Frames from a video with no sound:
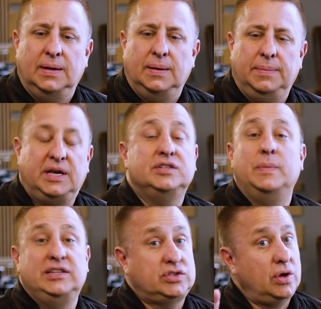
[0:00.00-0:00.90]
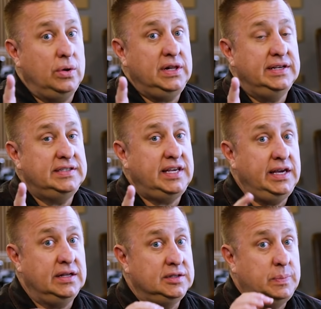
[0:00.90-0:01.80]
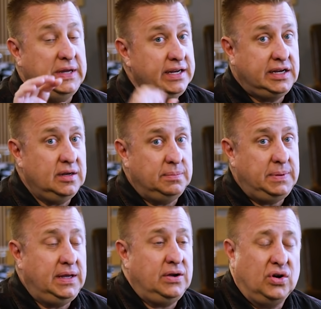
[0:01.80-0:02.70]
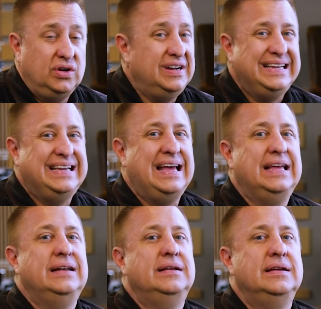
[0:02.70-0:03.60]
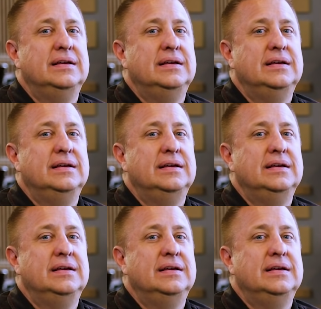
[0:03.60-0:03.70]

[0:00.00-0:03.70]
Because my soul has healed, but it can be hurt again.